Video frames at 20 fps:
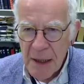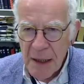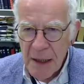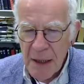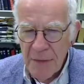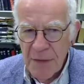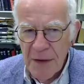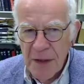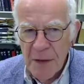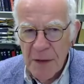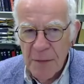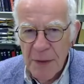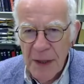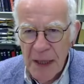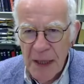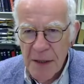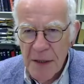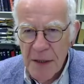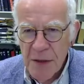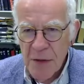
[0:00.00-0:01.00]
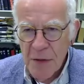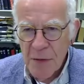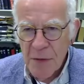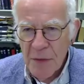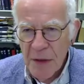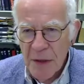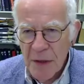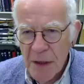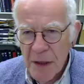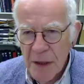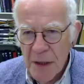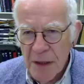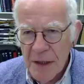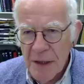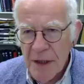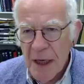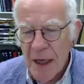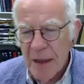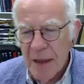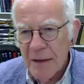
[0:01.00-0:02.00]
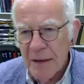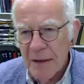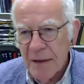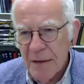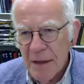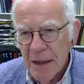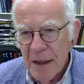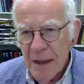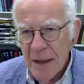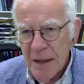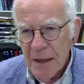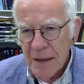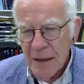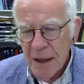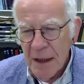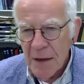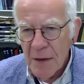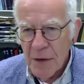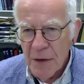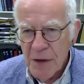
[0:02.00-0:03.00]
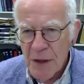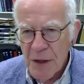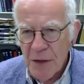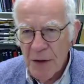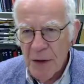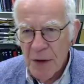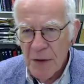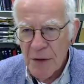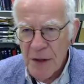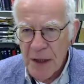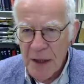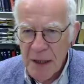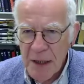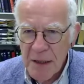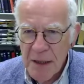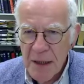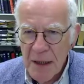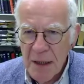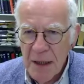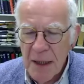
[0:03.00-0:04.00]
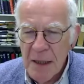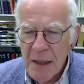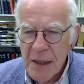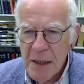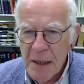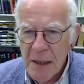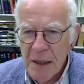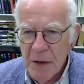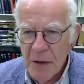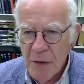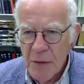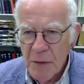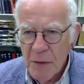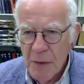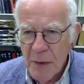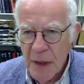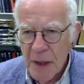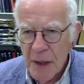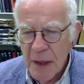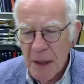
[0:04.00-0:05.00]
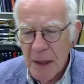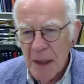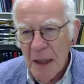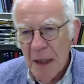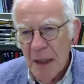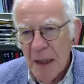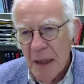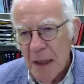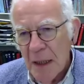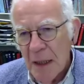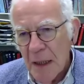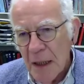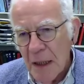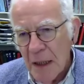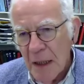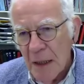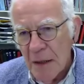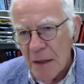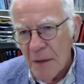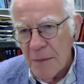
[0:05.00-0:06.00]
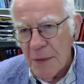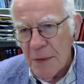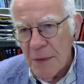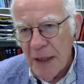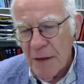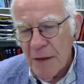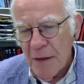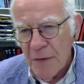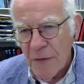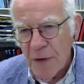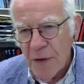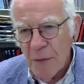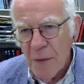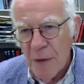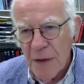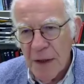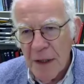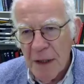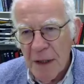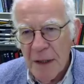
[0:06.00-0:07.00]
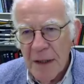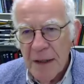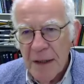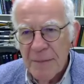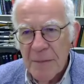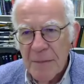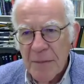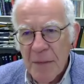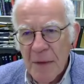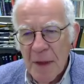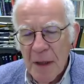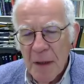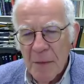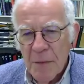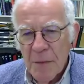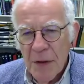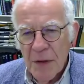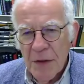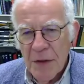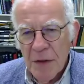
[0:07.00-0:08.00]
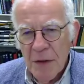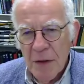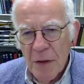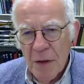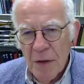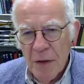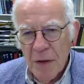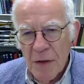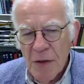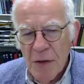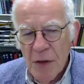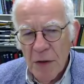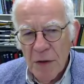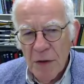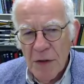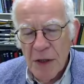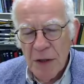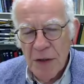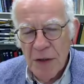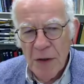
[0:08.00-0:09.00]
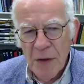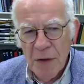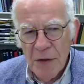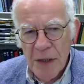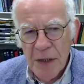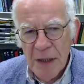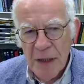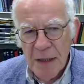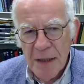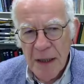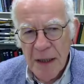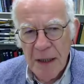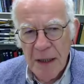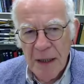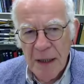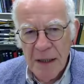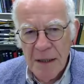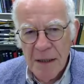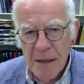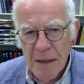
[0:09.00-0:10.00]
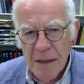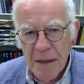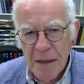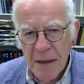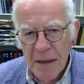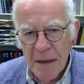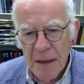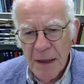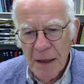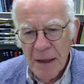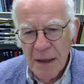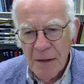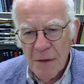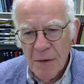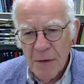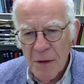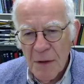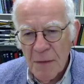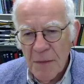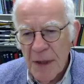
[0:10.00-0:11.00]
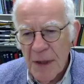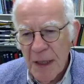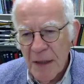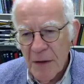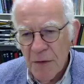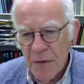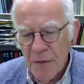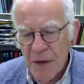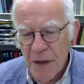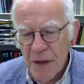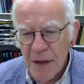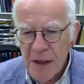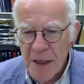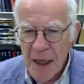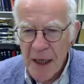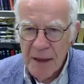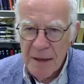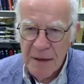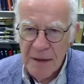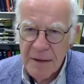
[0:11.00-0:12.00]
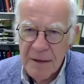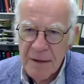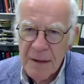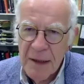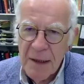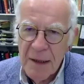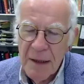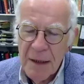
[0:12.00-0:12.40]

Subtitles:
giving the breast to a child, then oxytocin is released into the brain of the mother. But also oxytocin is released into the brain of the child